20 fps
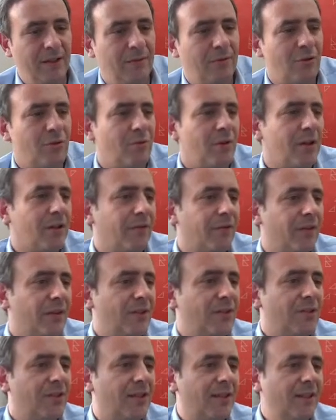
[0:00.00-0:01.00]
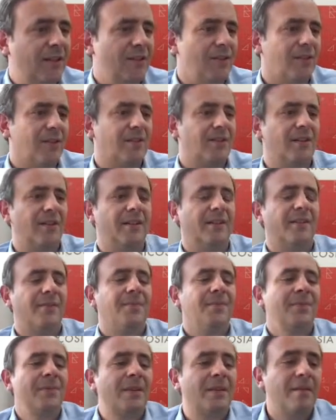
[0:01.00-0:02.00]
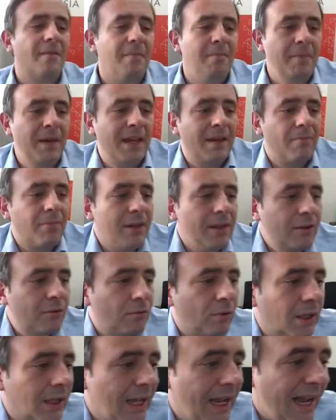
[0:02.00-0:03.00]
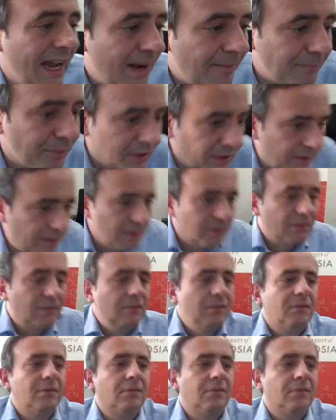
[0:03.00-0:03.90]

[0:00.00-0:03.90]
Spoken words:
It was one of these things that's like, maybe it will happen